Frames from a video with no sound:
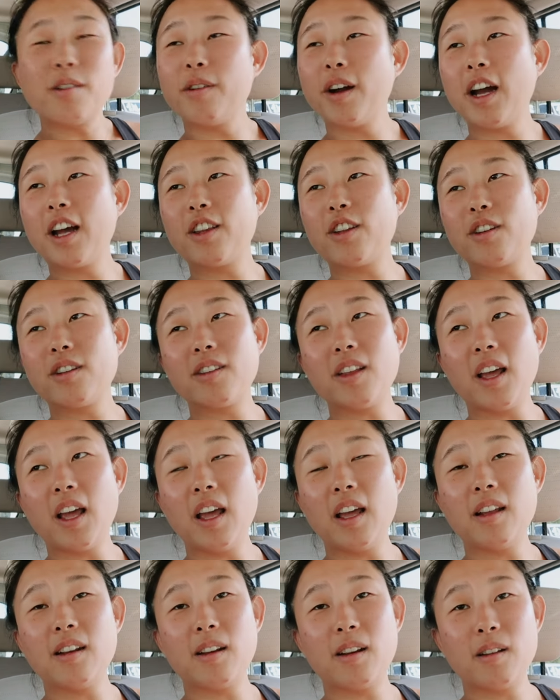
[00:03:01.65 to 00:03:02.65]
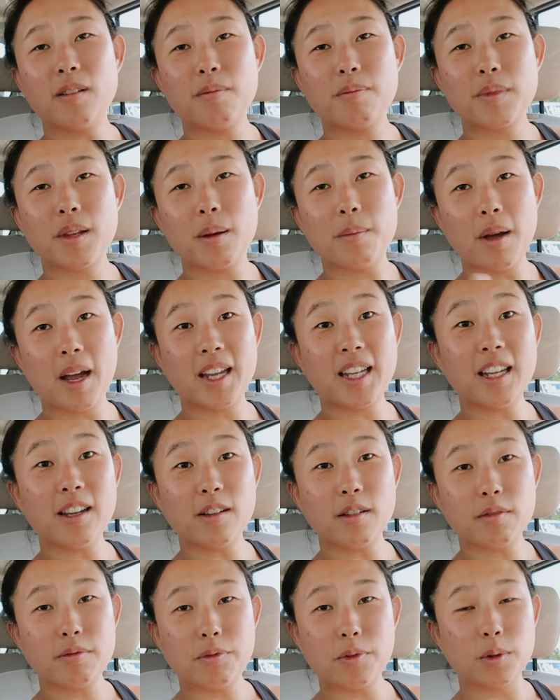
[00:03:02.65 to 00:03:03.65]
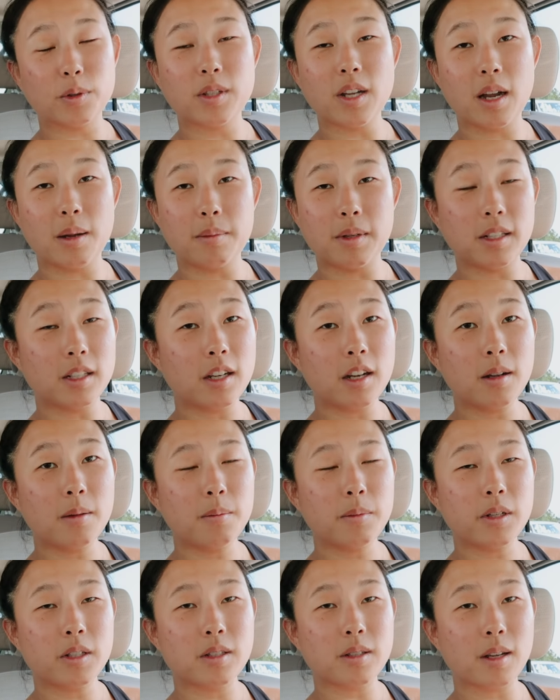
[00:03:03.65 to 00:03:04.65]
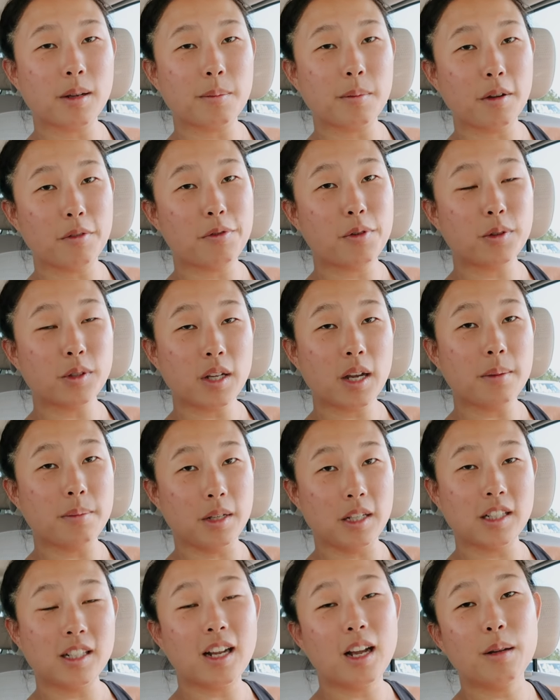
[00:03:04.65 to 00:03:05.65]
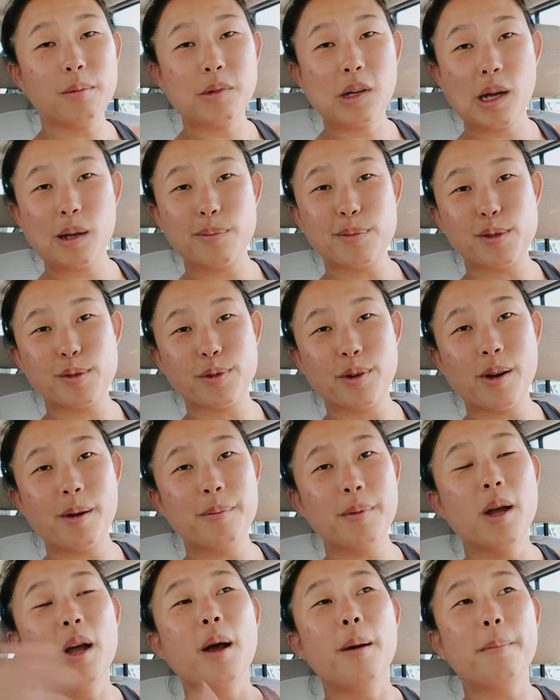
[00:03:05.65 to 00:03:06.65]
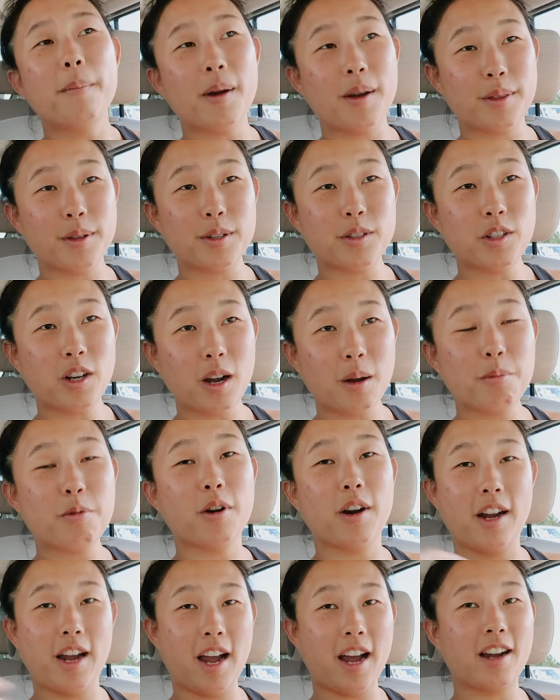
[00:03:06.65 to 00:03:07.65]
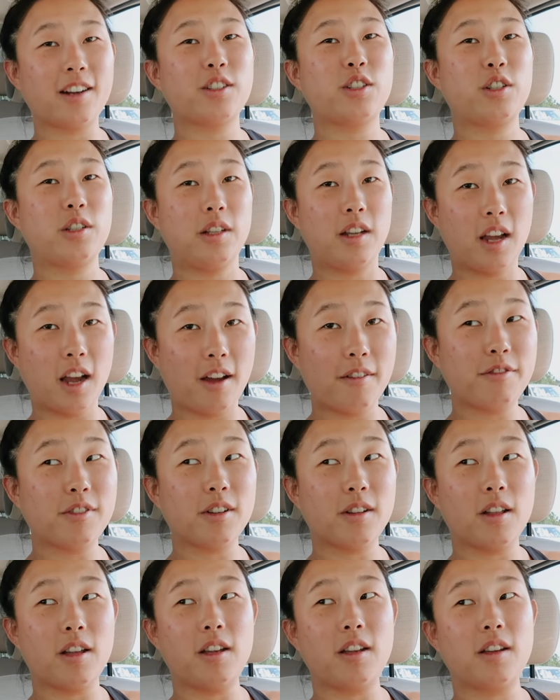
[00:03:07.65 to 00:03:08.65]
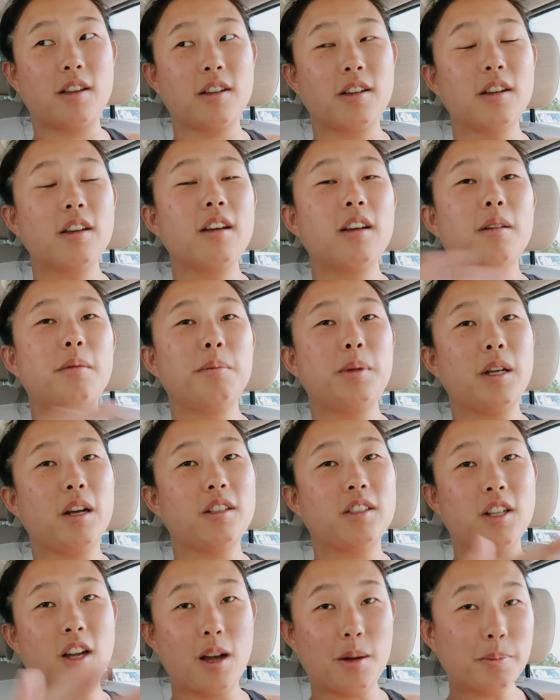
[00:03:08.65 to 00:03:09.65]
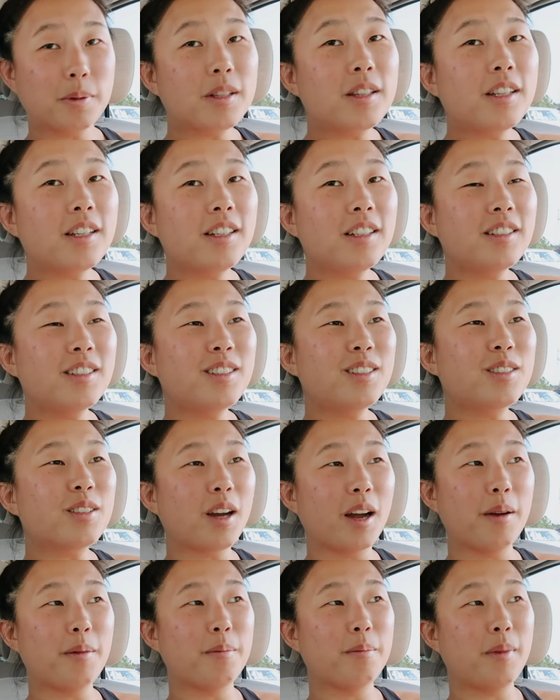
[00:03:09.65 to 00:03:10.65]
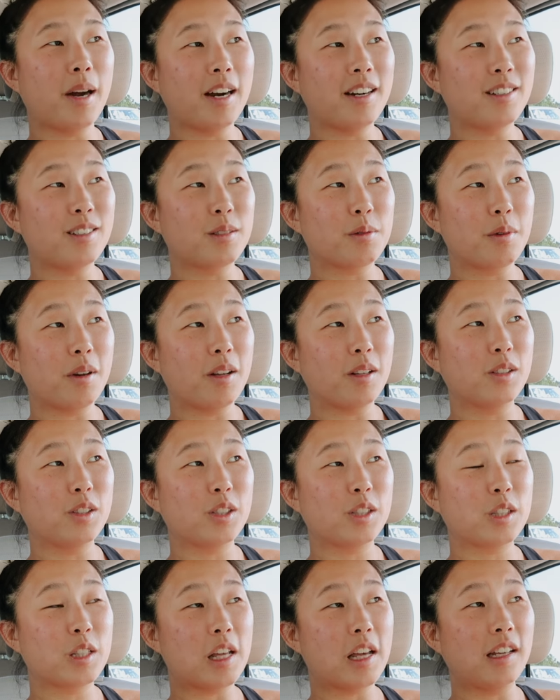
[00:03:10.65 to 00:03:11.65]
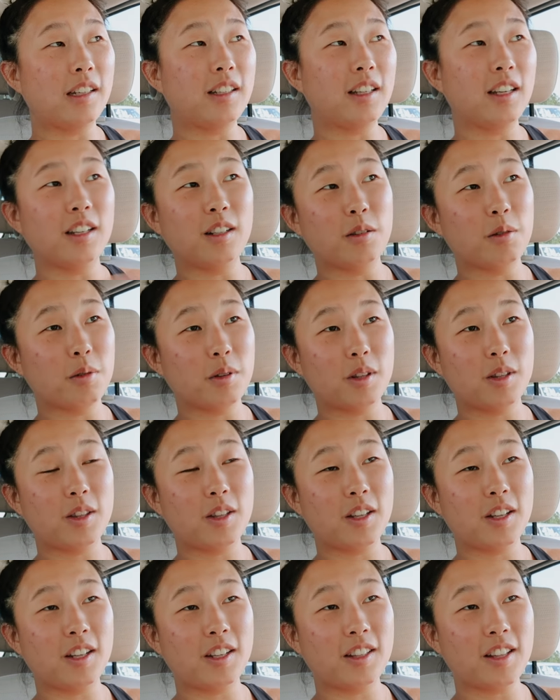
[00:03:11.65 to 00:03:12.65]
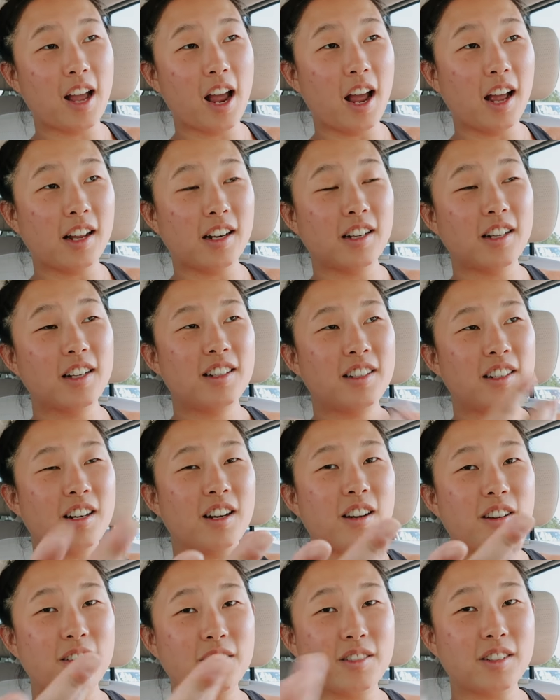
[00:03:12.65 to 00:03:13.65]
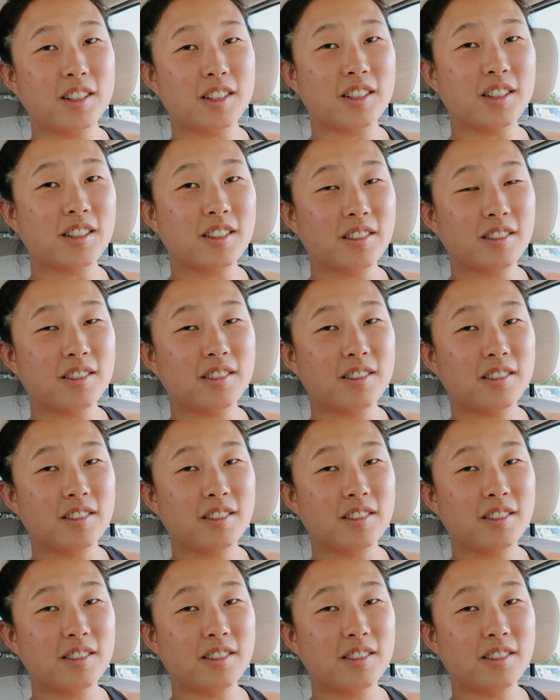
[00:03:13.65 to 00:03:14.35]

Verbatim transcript: rather than my full-time income because like my full-time income comes from my other job where I actually have to like be on top of things so I might as well just like ignore the thing that you know isn't